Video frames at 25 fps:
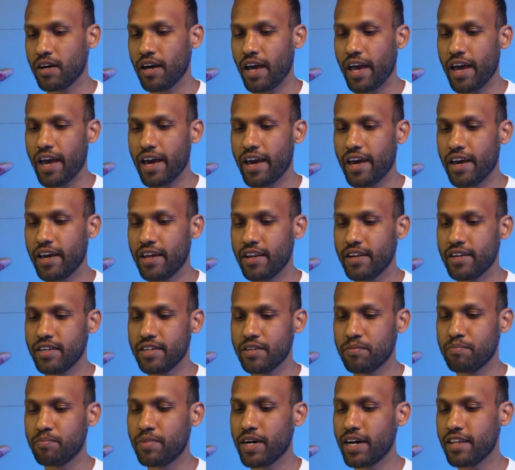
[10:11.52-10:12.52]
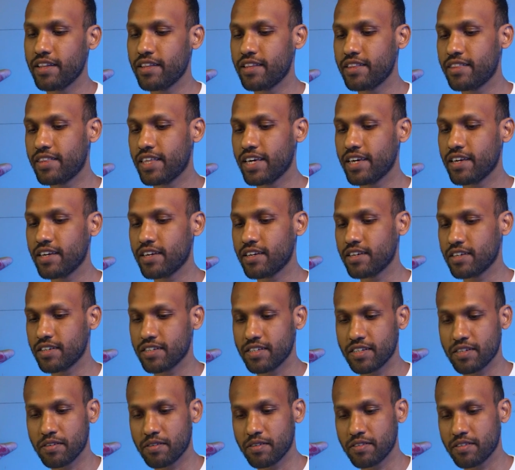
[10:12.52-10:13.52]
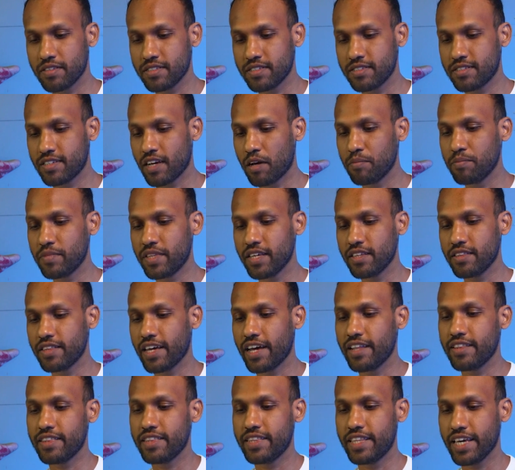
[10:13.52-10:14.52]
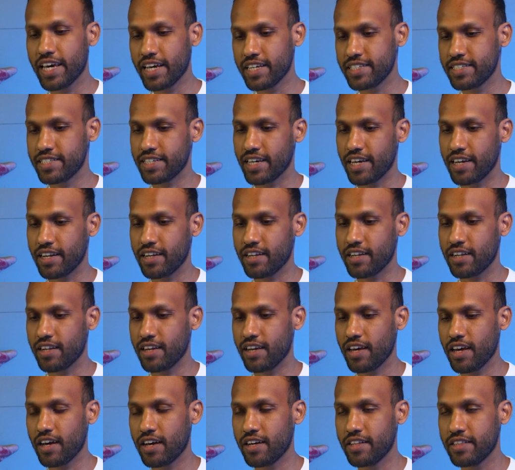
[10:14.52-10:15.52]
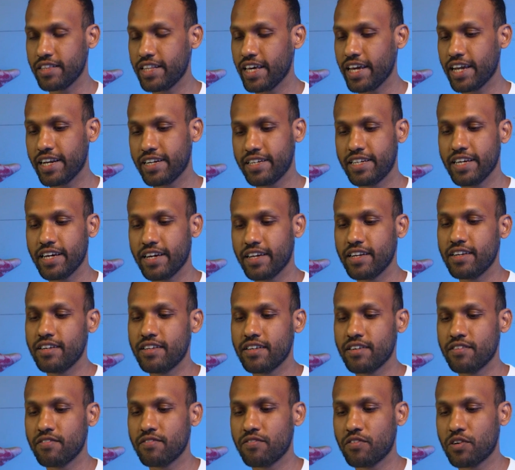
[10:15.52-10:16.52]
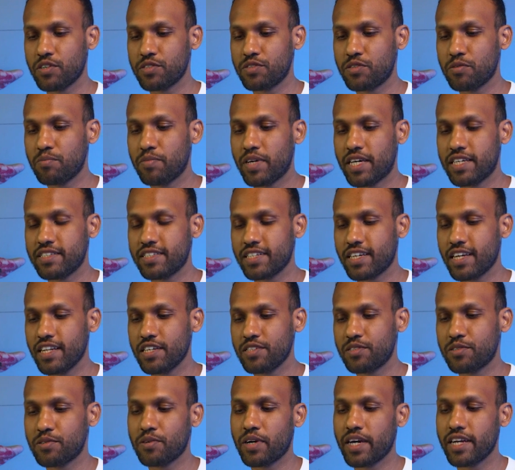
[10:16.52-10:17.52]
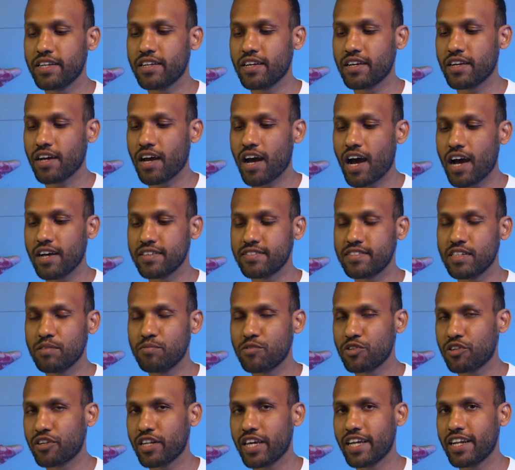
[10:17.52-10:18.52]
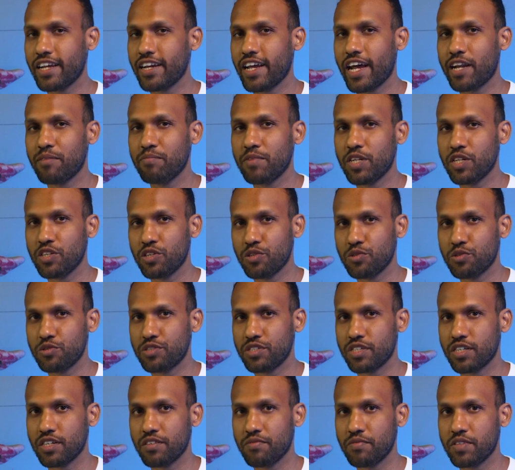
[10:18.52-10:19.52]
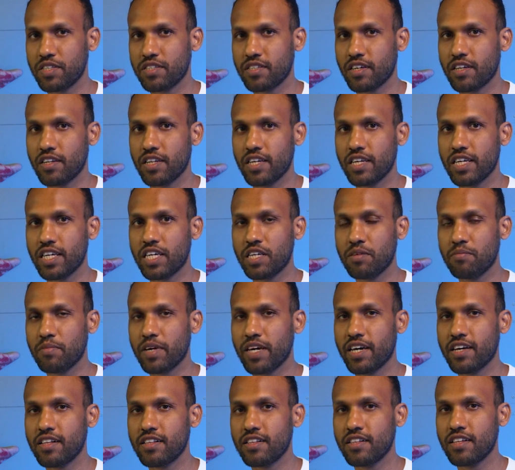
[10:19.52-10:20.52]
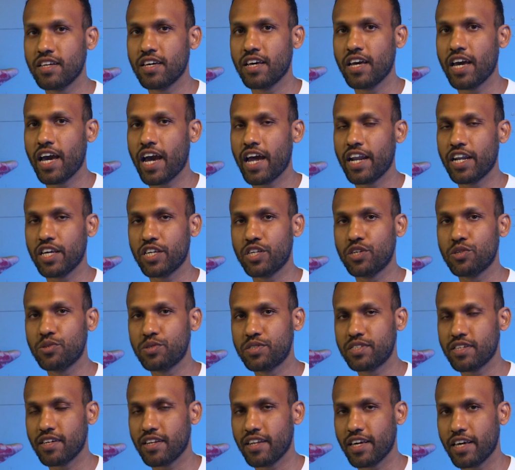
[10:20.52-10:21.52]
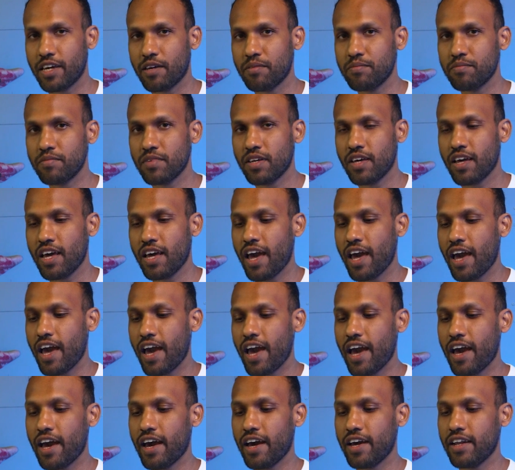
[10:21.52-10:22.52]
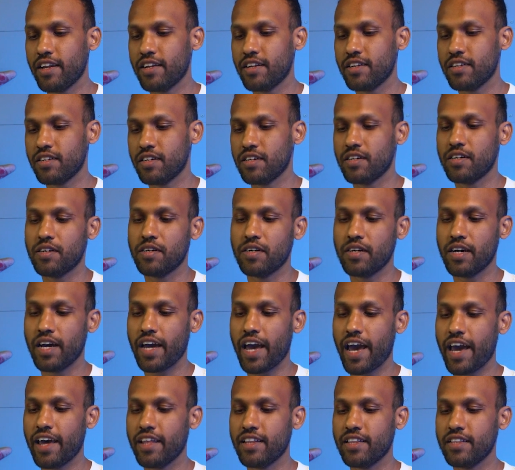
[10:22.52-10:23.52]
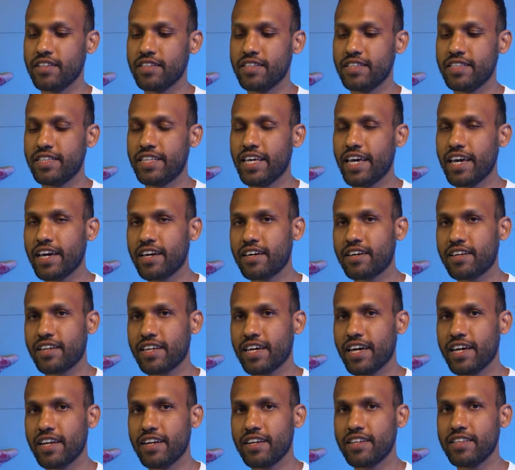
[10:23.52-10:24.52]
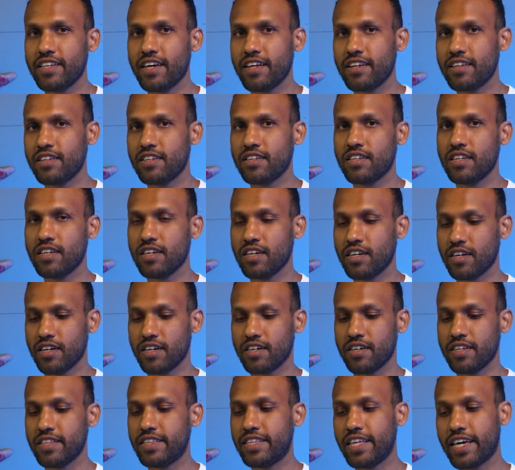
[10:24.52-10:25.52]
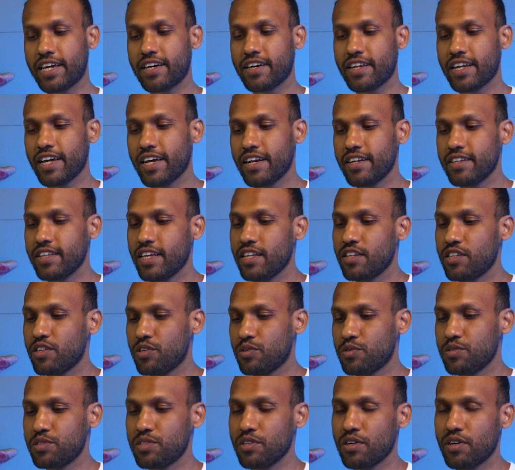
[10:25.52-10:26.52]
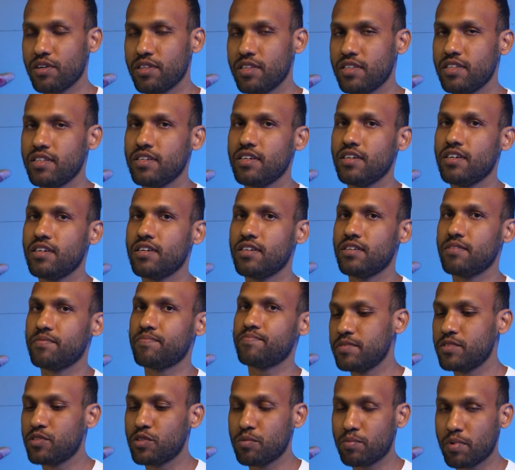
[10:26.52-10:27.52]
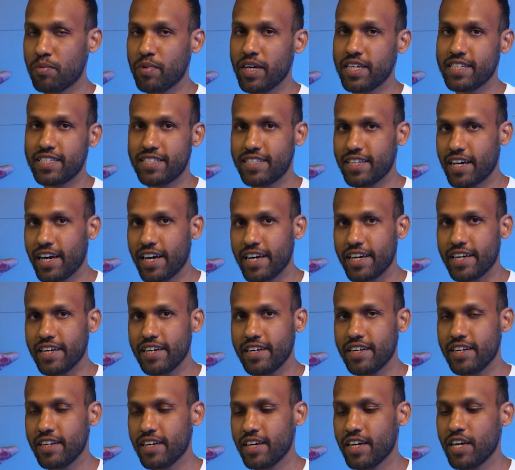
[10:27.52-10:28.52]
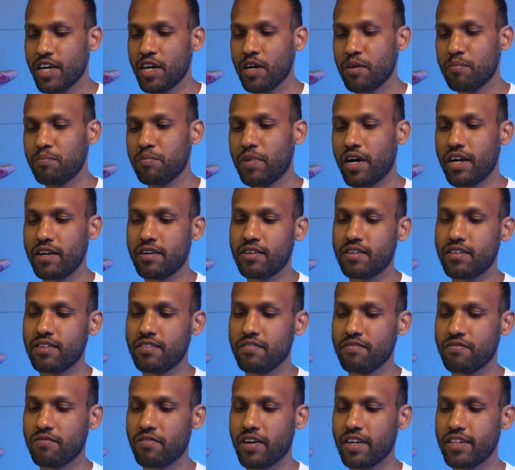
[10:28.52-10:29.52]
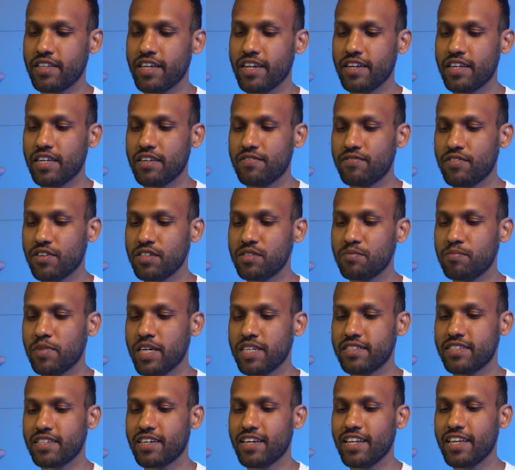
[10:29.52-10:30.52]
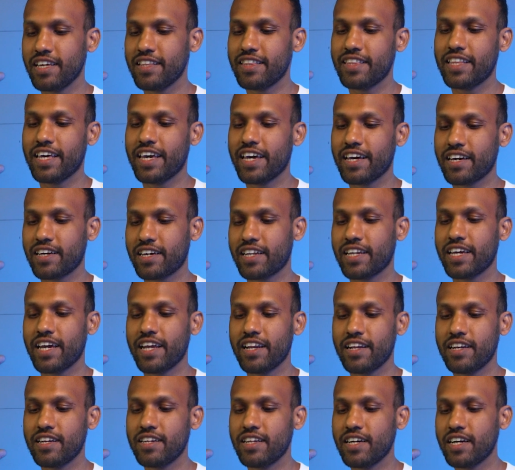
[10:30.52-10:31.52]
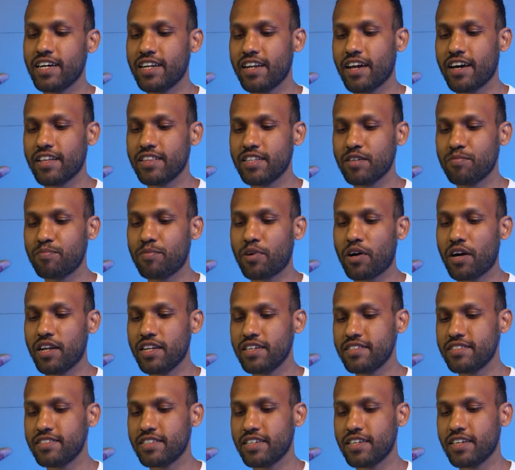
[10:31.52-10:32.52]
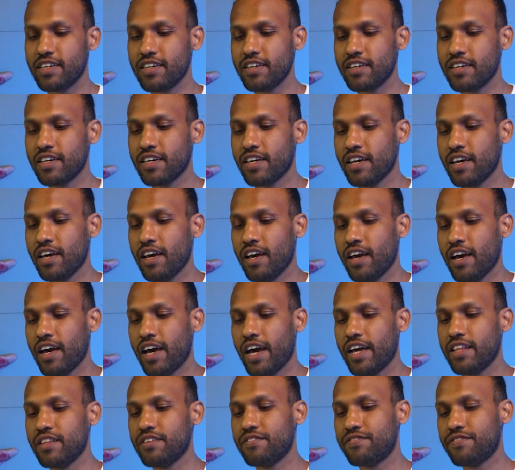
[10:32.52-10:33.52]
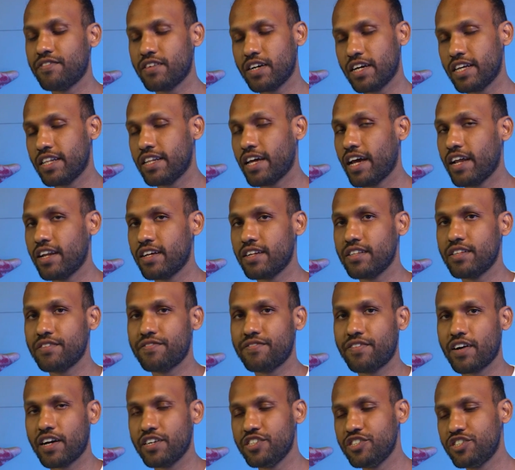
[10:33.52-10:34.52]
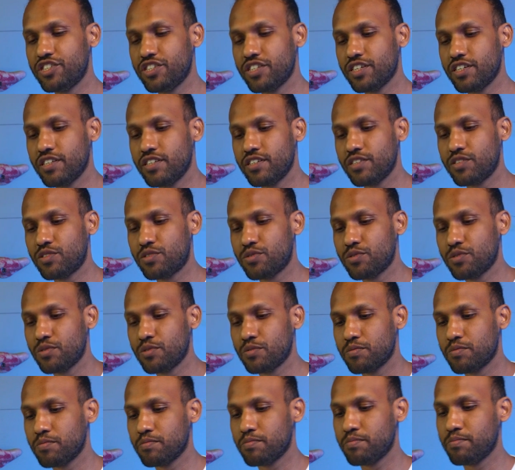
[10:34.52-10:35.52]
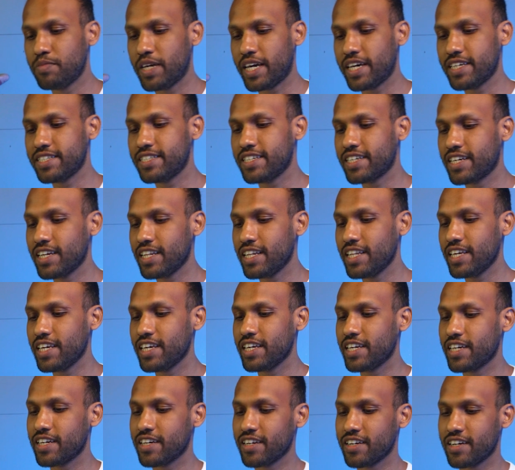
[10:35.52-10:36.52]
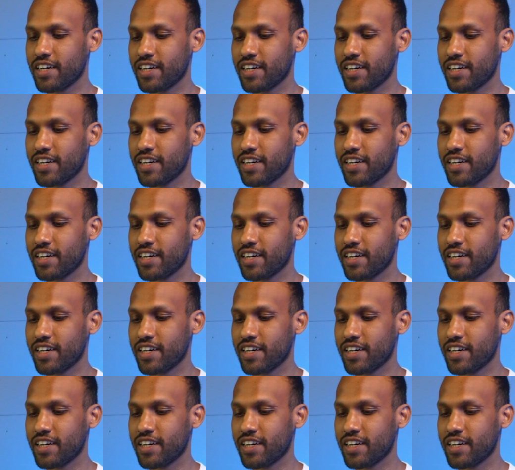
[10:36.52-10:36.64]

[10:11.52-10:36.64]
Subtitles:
But the thing, something that they said they did was to basically, so I asked them to create an admin user with an email and a username, and they created that user on the Superbase side. But what they did was basically they created another policy and another function to basically